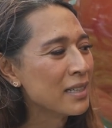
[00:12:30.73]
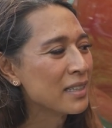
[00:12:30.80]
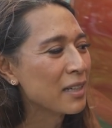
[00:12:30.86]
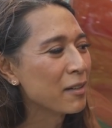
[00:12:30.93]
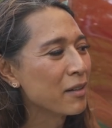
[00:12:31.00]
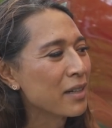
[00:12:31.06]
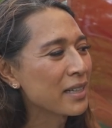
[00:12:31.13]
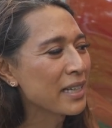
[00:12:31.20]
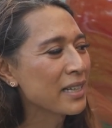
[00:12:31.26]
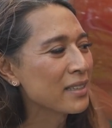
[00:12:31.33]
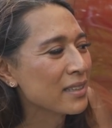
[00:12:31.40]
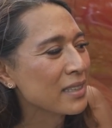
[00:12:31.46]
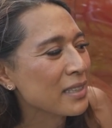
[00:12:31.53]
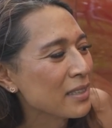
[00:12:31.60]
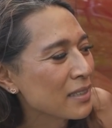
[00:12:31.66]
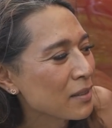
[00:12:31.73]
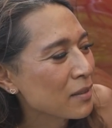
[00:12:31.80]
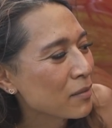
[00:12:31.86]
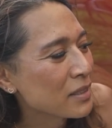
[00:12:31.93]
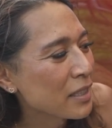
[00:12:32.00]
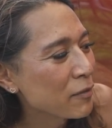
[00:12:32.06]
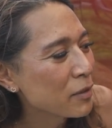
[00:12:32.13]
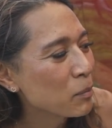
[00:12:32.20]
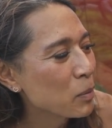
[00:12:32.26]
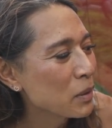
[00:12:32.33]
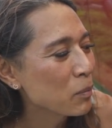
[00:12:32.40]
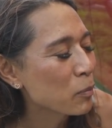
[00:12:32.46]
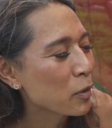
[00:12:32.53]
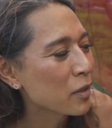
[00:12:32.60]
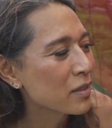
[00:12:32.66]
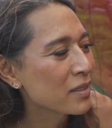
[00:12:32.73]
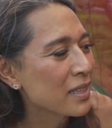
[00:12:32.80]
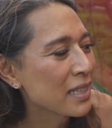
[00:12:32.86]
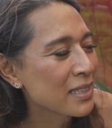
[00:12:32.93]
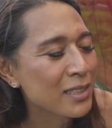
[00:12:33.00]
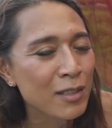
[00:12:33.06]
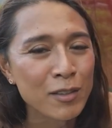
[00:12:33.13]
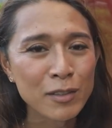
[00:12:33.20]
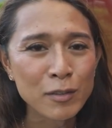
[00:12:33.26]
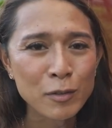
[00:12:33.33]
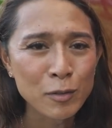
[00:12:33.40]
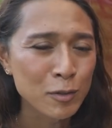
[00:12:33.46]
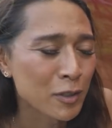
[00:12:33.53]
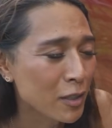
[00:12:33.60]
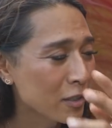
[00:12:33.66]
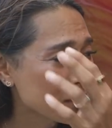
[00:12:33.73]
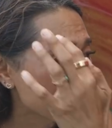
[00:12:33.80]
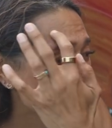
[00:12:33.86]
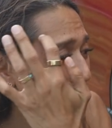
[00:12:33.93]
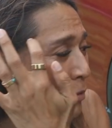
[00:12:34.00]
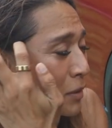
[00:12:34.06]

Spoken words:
Now again, the 7-pin port takes on 2 chargers,